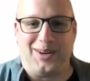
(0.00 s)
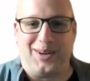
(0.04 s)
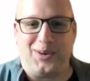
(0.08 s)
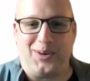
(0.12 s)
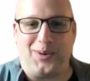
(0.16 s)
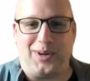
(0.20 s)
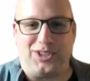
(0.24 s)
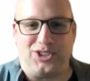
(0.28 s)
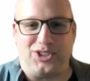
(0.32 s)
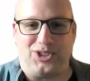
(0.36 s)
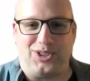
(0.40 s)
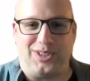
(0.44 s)

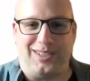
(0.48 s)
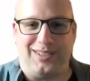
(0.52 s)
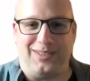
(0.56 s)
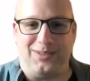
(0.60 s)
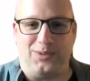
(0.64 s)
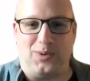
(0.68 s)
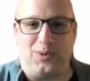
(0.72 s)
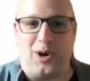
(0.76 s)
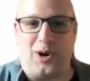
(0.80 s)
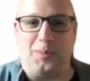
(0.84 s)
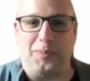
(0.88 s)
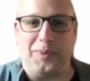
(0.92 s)
question
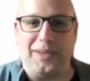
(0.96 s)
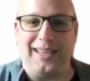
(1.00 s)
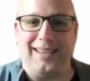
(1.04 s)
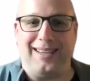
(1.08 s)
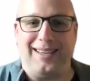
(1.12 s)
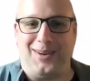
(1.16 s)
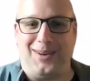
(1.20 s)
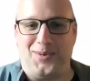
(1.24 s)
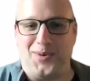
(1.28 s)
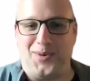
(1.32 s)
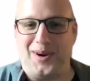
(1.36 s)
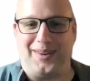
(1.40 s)
of
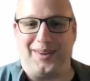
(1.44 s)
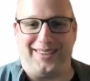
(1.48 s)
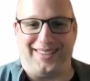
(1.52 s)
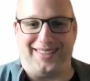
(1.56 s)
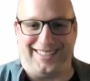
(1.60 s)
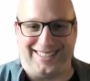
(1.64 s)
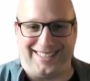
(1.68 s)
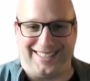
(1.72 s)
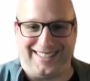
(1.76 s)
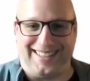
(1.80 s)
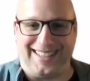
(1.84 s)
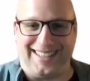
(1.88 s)
well-being,
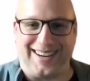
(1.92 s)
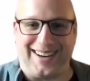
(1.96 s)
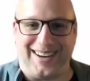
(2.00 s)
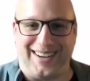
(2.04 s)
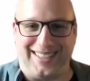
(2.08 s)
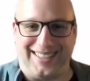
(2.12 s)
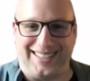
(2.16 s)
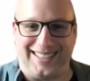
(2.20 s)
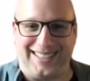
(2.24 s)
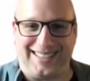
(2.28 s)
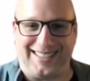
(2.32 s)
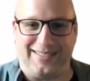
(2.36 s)
wellness in the
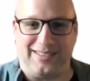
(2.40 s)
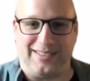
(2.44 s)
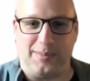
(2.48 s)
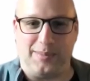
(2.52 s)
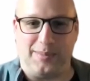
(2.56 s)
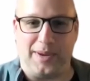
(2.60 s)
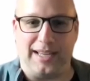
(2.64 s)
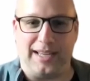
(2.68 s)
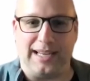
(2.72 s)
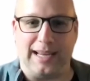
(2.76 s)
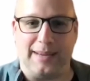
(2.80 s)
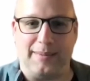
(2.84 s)
context of the
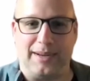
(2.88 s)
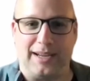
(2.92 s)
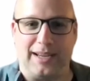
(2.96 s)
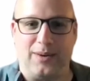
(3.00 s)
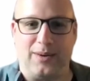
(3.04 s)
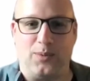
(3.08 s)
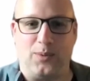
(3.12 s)
pandemic,